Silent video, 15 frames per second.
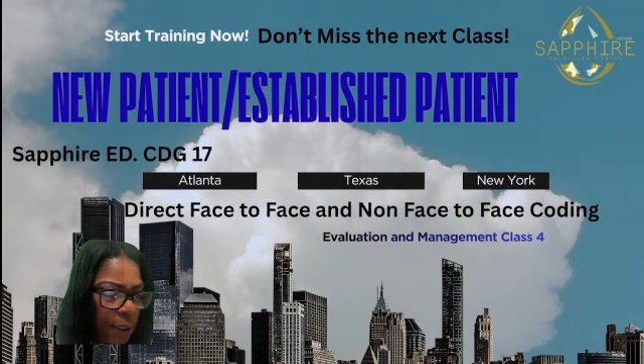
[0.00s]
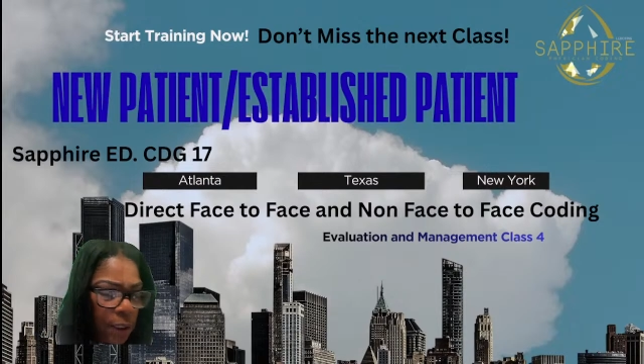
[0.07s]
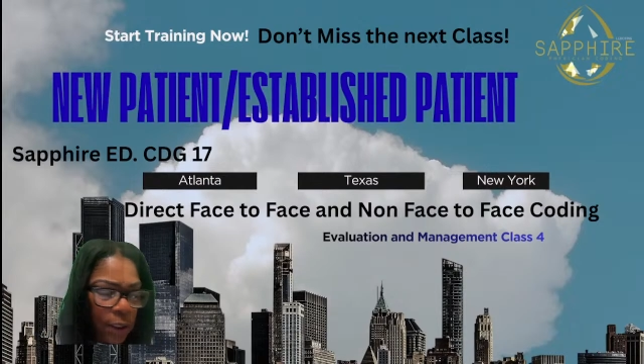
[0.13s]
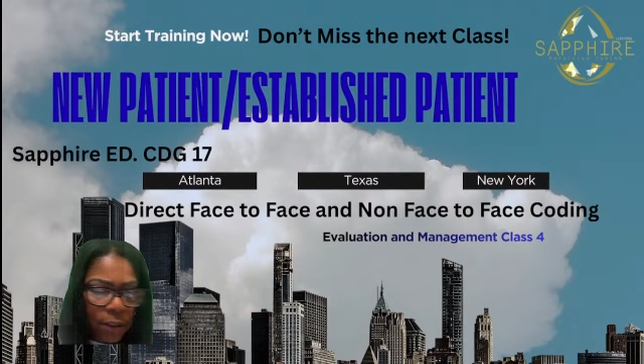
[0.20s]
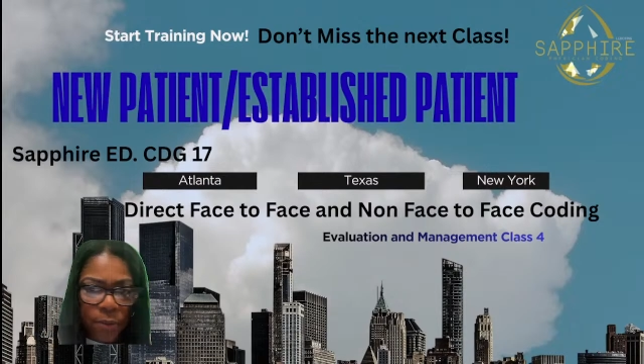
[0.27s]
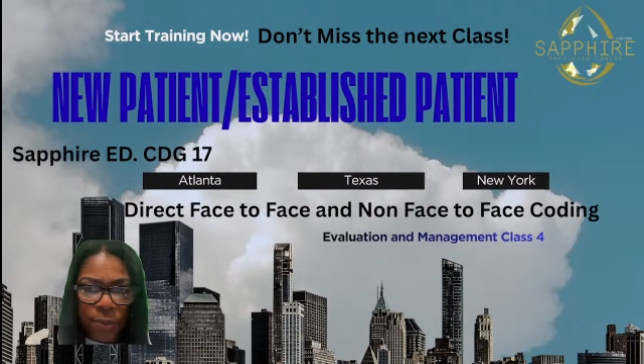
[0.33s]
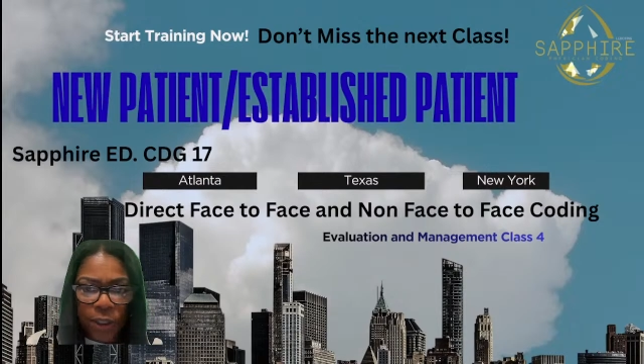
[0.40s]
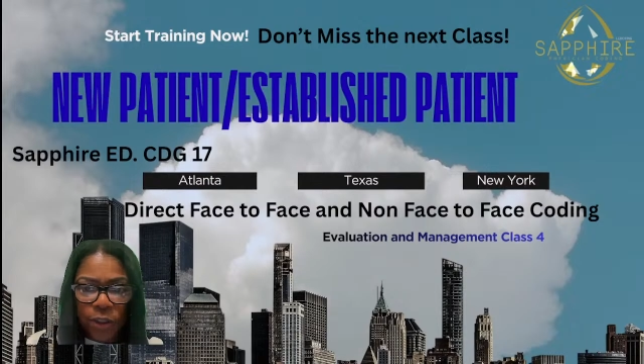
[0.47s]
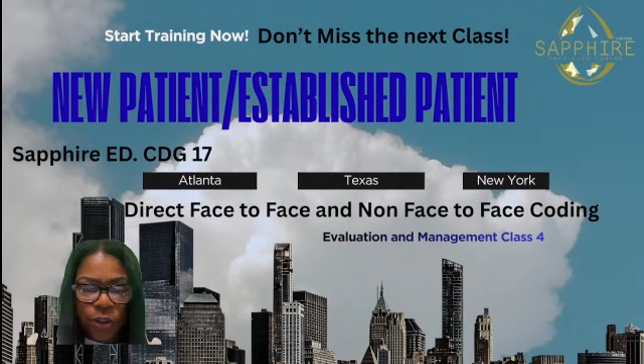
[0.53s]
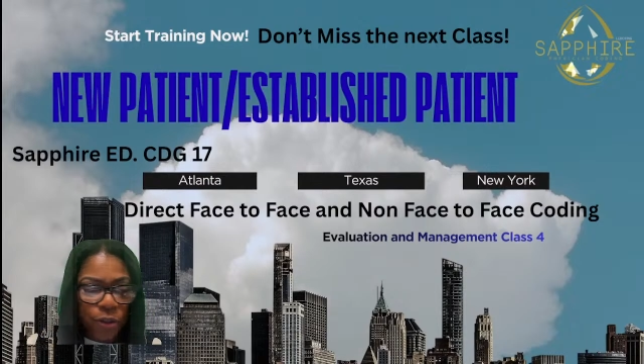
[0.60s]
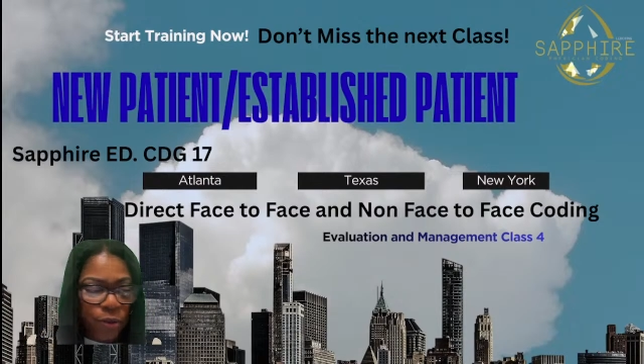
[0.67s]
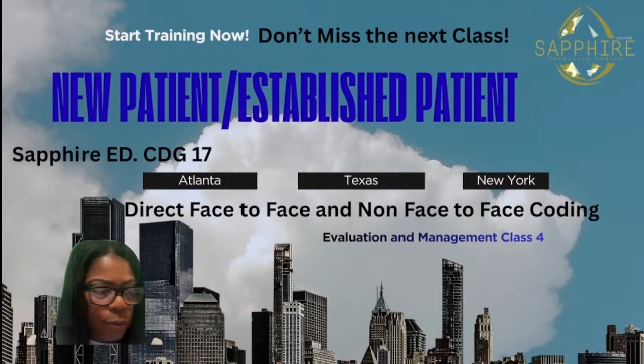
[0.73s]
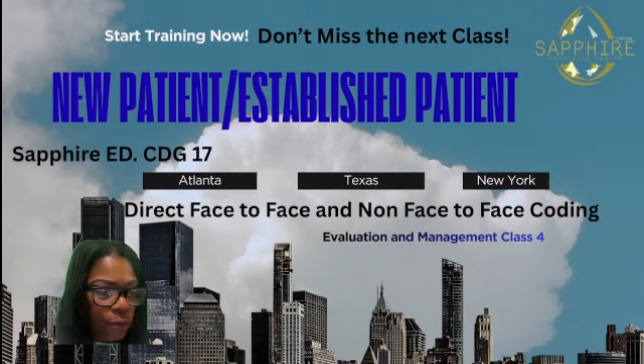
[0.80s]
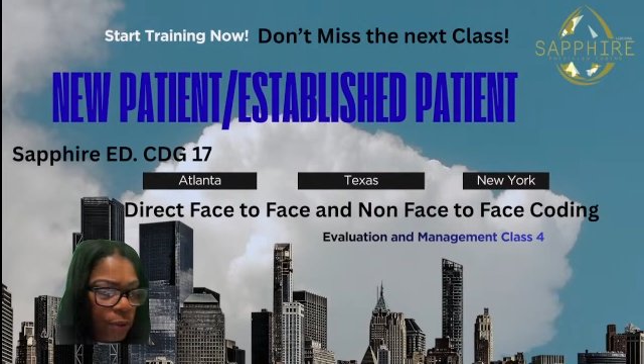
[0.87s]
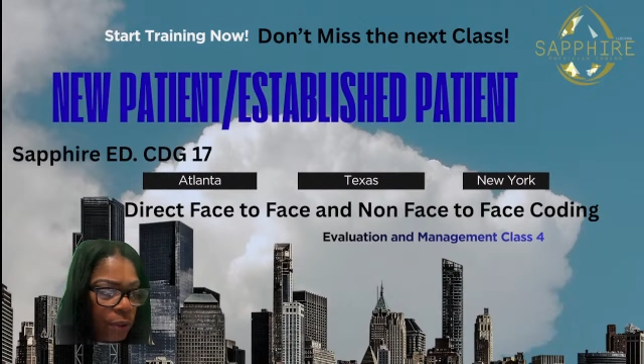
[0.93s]
to make
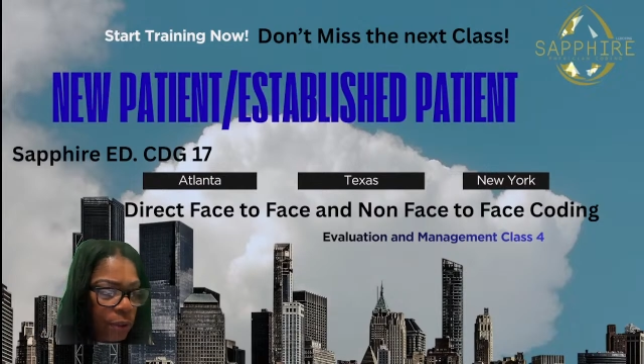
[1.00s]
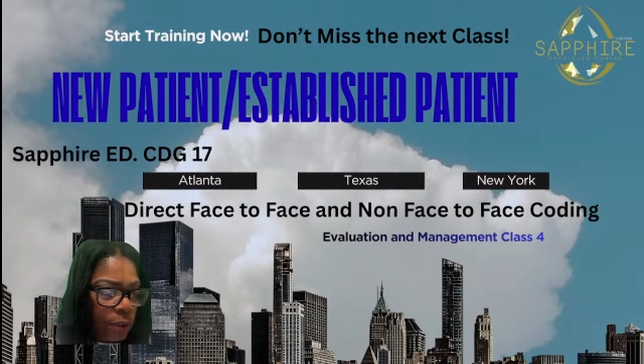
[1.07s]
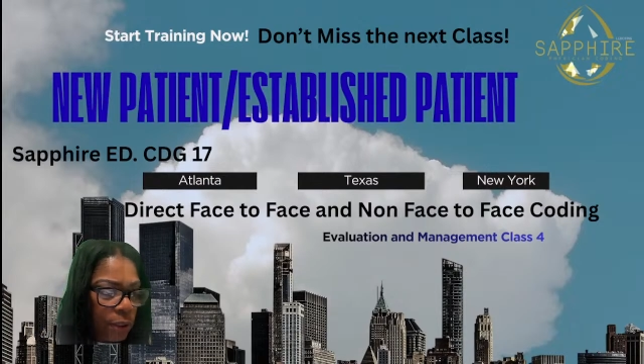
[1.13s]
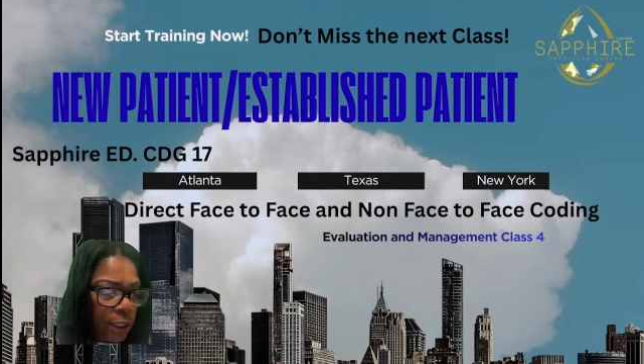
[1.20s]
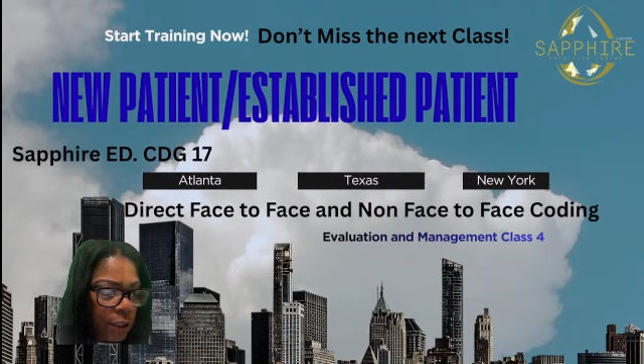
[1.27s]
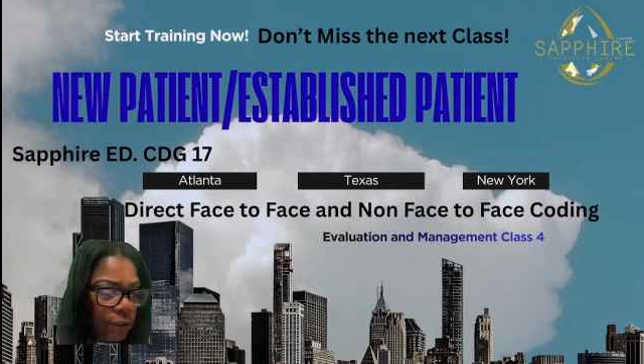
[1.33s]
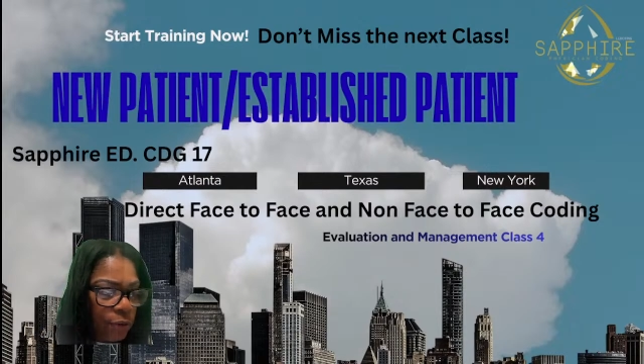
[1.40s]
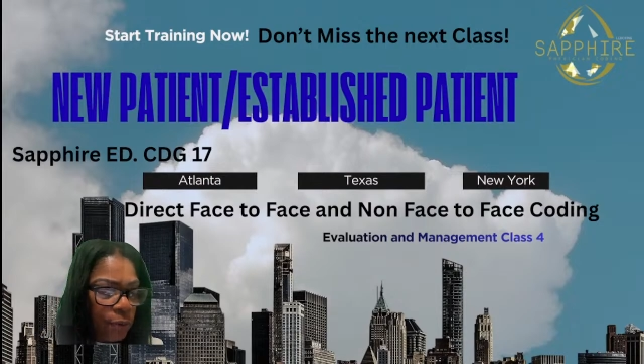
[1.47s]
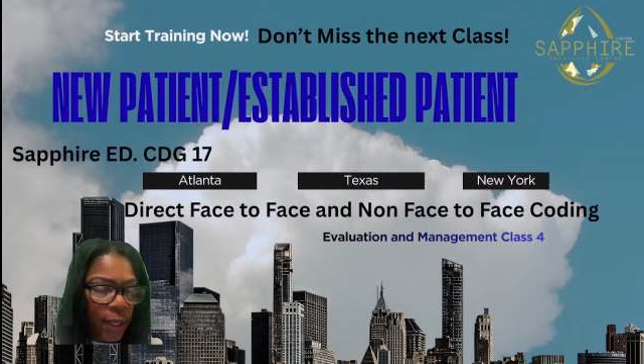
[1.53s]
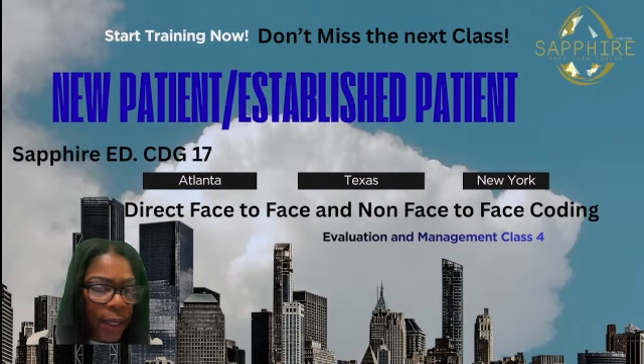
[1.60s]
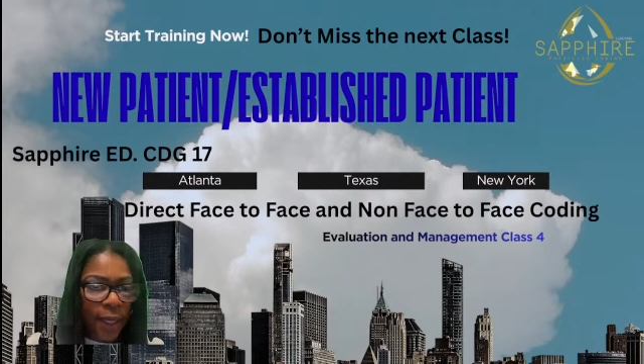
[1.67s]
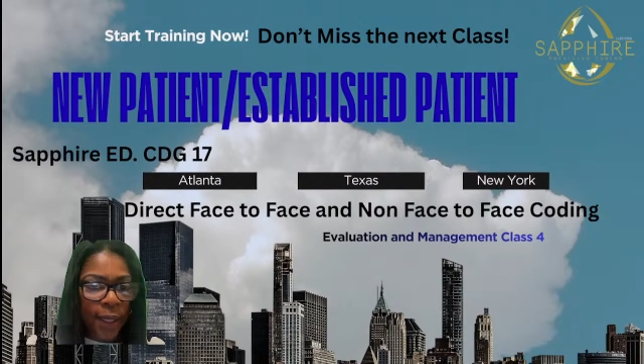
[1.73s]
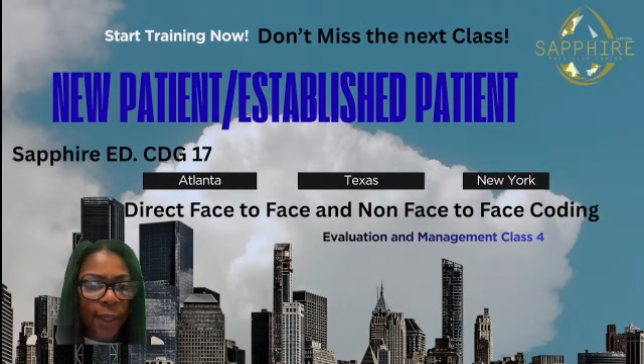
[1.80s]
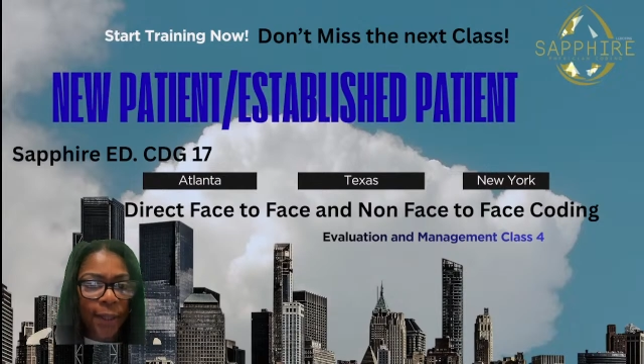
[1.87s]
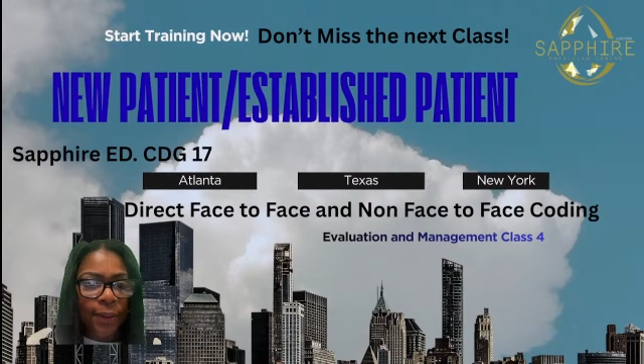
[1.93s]
sure that you
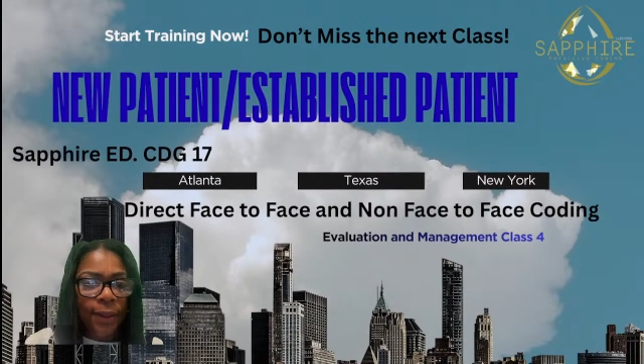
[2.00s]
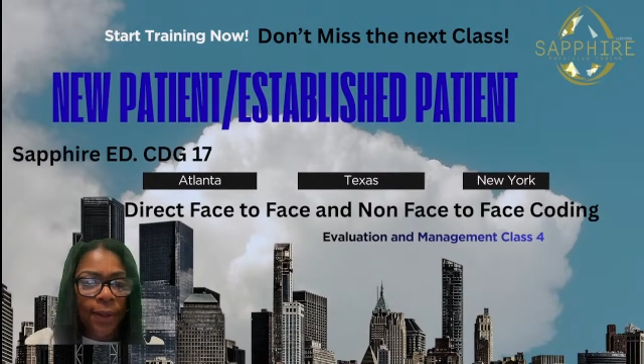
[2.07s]
had